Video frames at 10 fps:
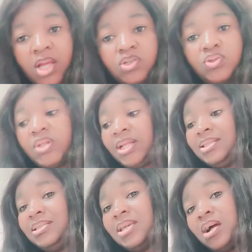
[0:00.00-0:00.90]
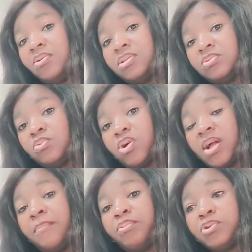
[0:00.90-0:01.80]
so that this house work
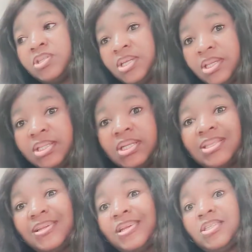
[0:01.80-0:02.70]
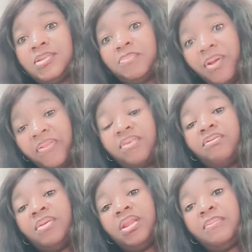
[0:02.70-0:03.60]
can proceed. Then I spread the
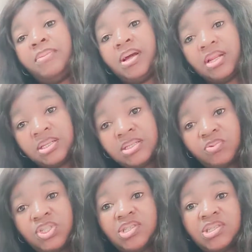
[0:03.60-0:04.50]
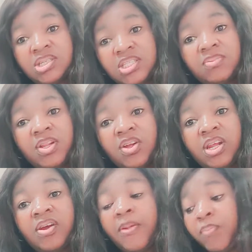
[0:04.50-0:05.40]
remaining balance, which is six million
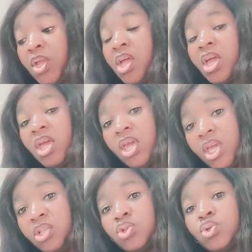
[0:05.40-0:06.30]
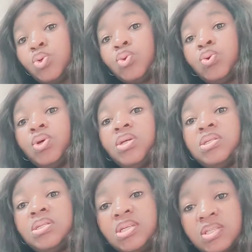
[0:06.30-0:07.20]
naira, into
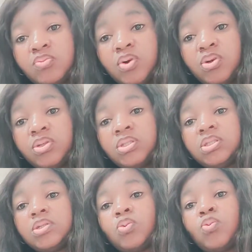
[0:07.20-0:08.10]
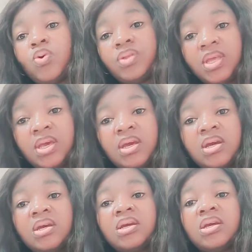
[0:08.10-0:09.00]
six months, one
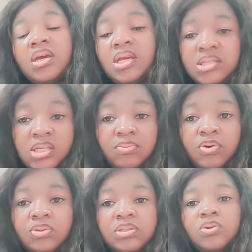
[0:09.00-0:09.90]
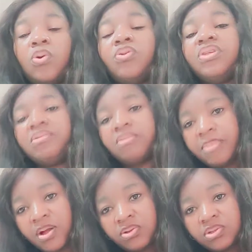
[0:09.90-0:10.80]
year, eighteen months or
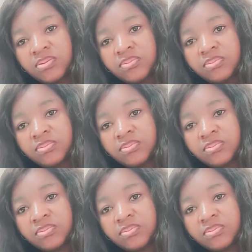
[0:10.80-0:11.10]
thereabouts.